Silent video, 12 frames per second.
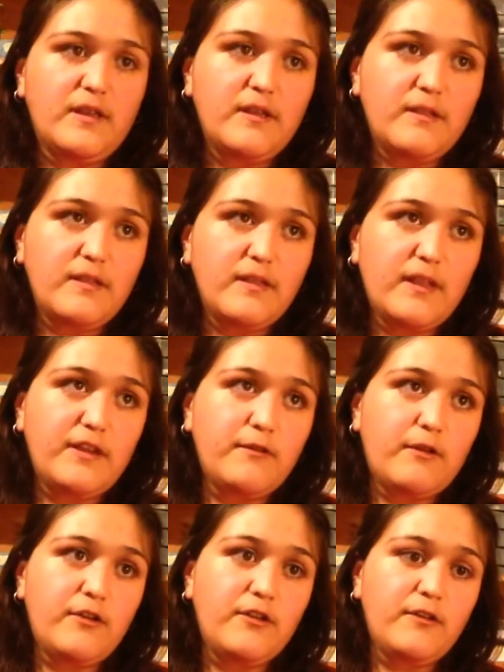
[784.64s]
let you
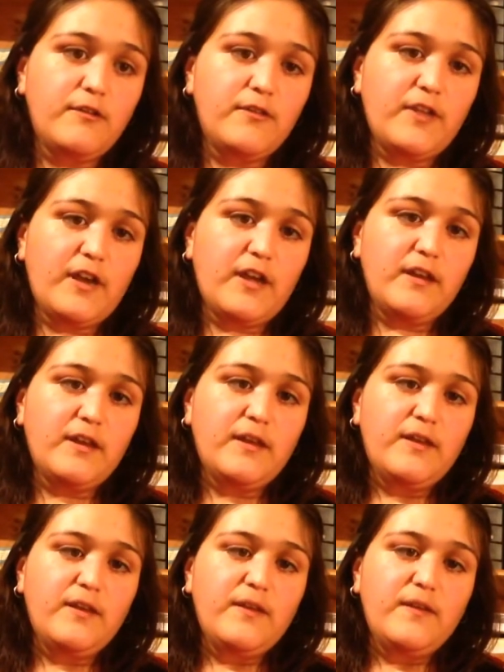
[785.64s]
all know that
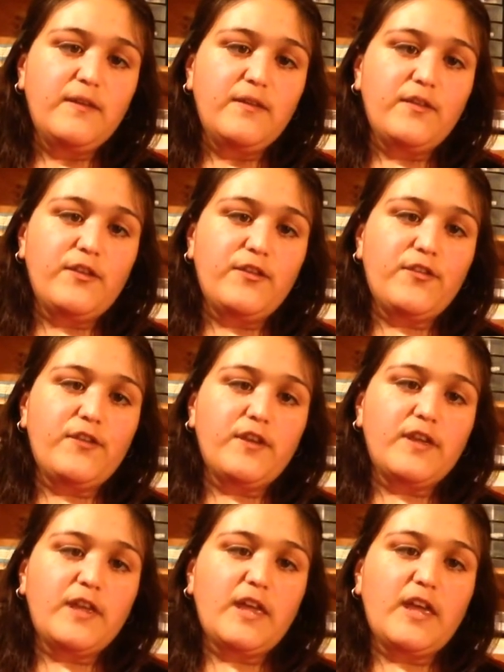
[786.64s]
this
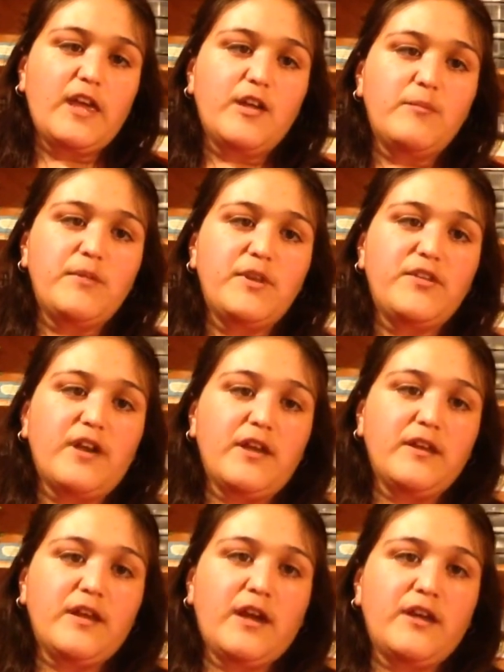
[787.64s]
can be
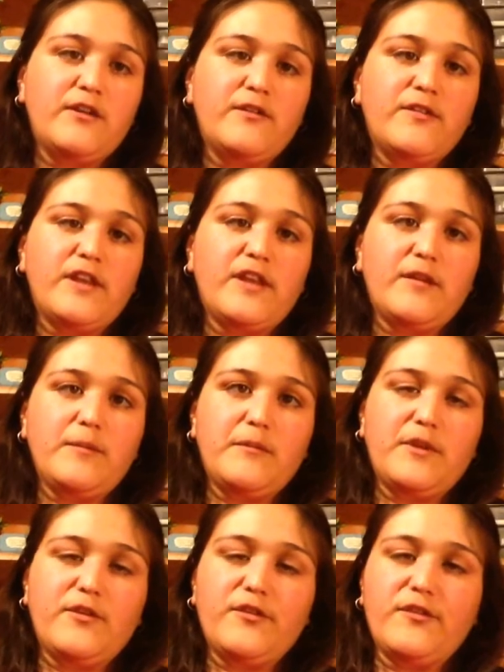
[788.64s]
done. I know that it
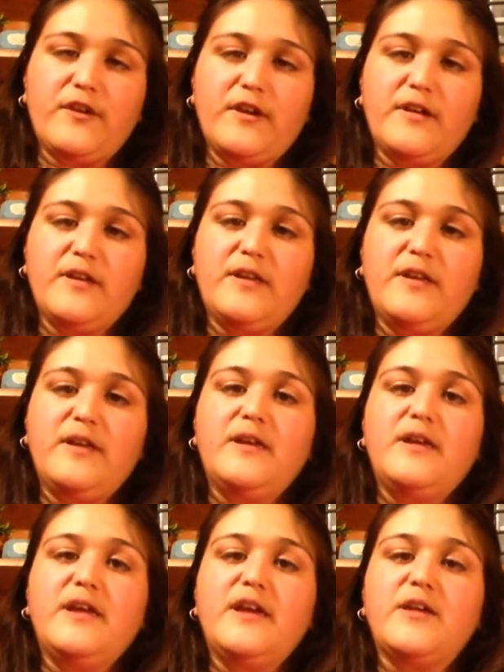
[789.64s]

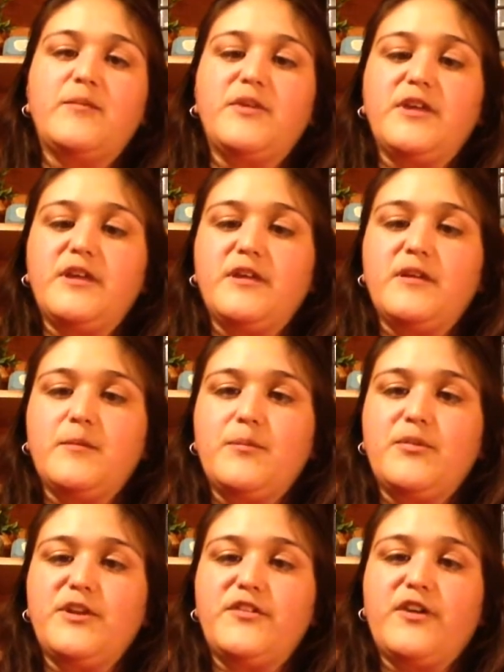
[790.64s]
can be
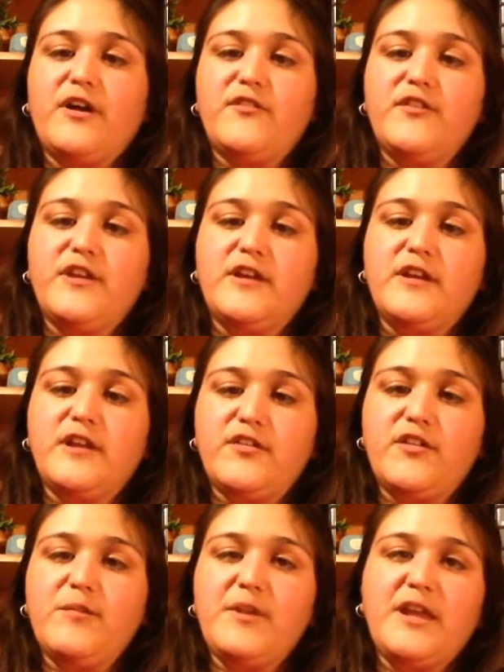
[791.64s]
pretty daunting and
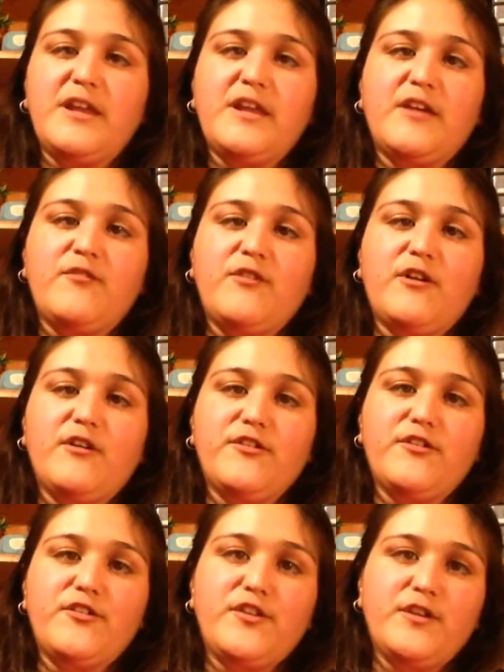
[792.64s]
intimidating at
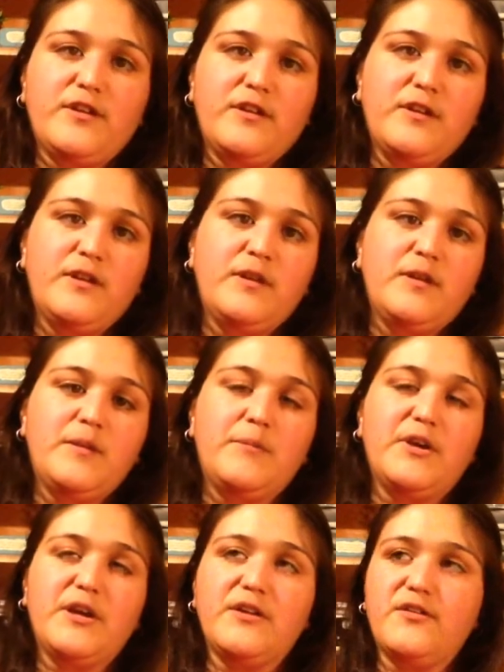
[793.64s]
first,
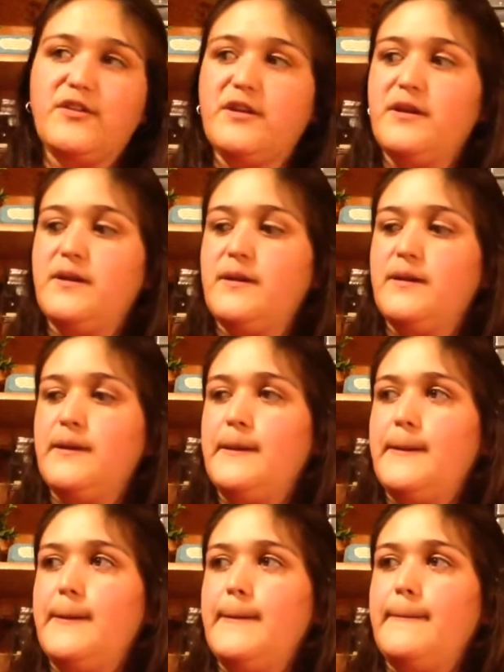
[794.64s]
but
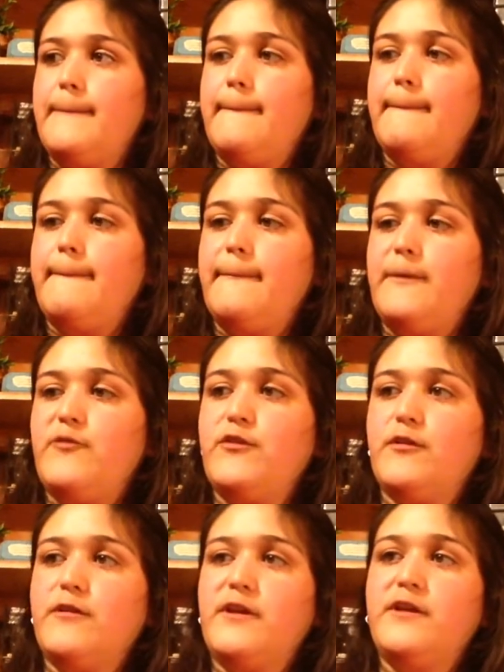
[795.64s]
if
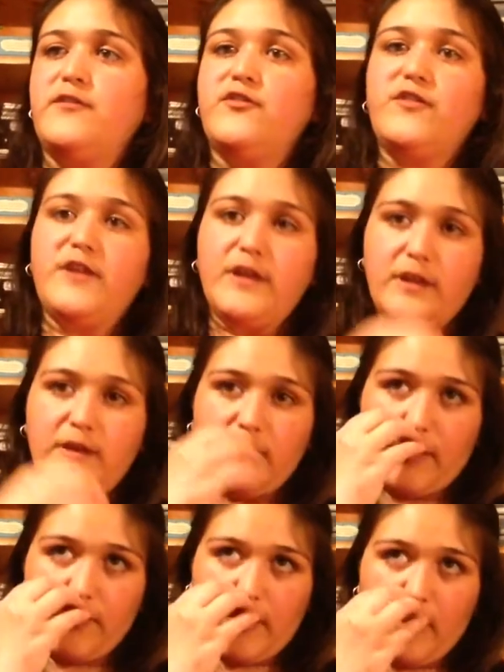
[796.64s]
you're in the
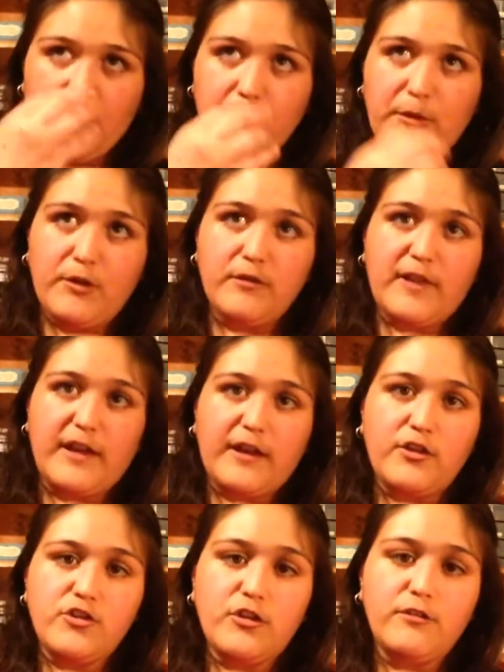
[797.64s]
help mode like
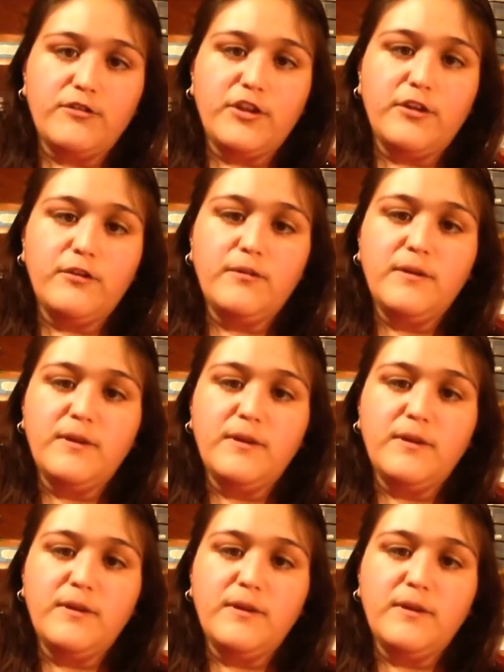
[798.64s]
I showed you,